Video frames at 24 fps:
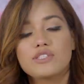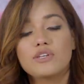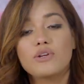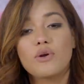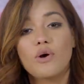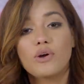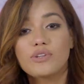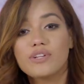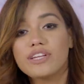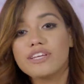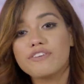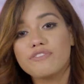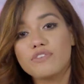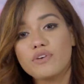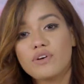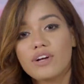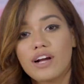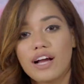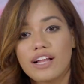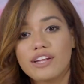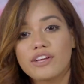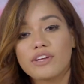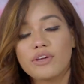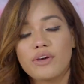So not only if you
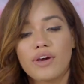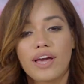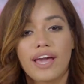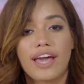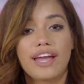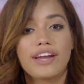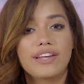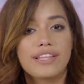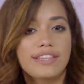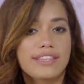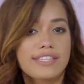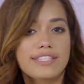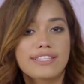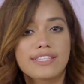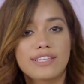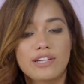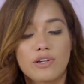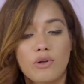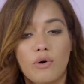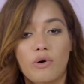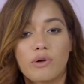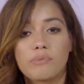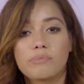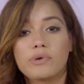color your hair in the
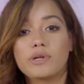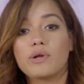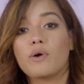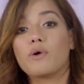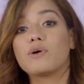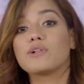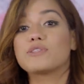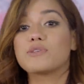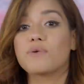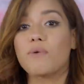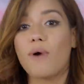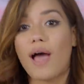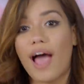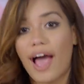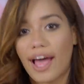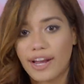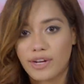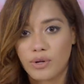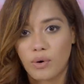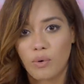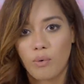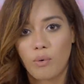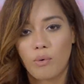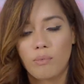salon, but also
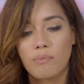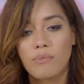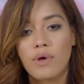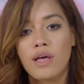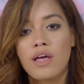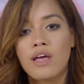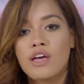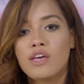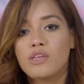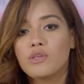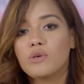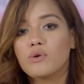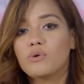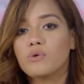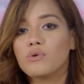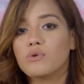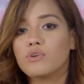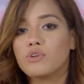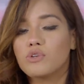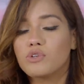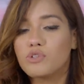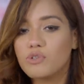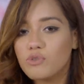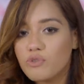at home,
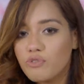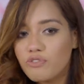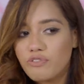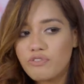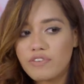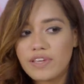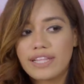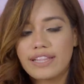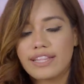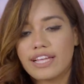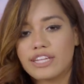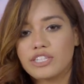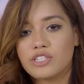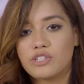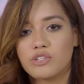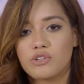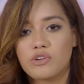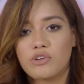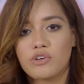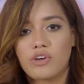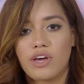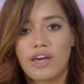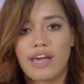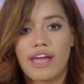you do feel that, you
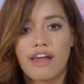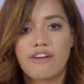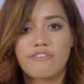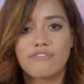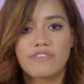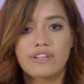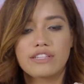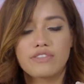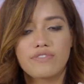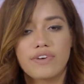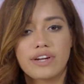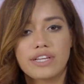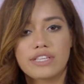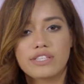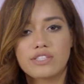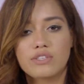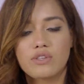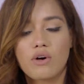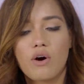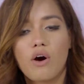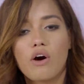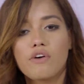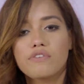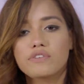know, your hair feels very
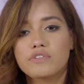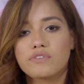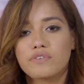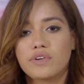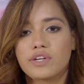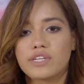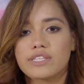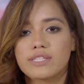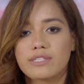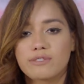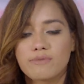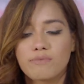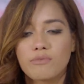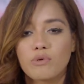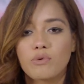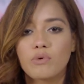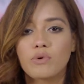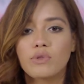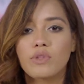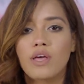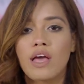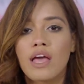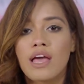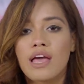soft, very
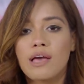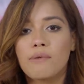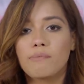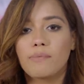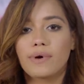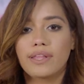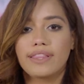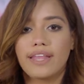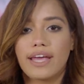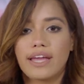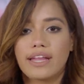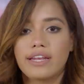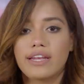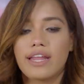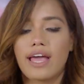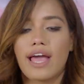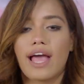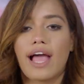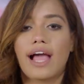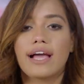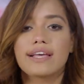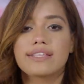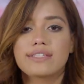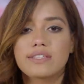smooth, but then
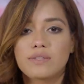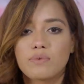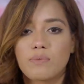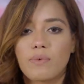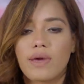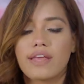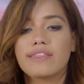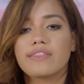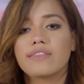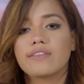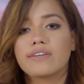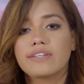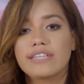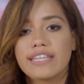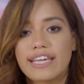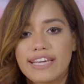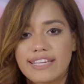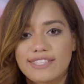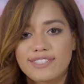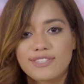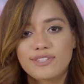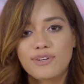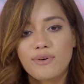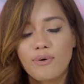as and when the
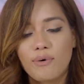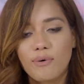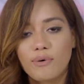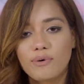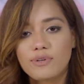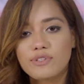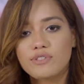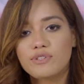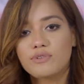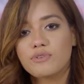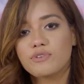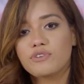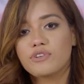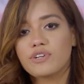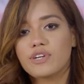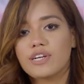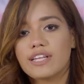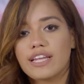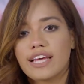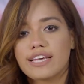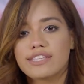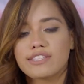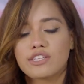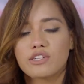days goes, you
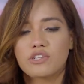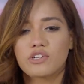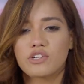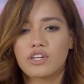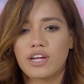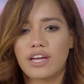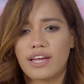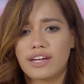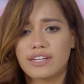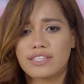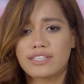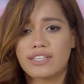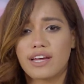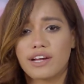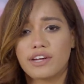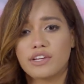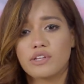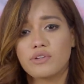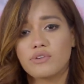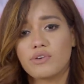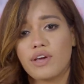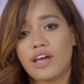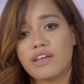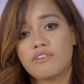realize that your hair is
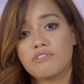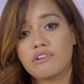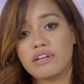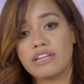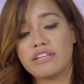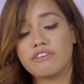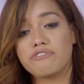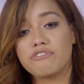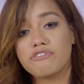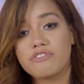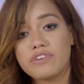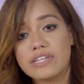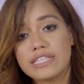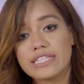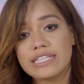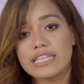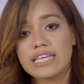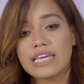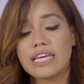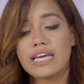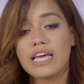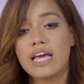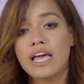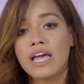starting to get really
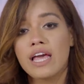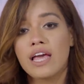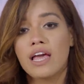frizzy.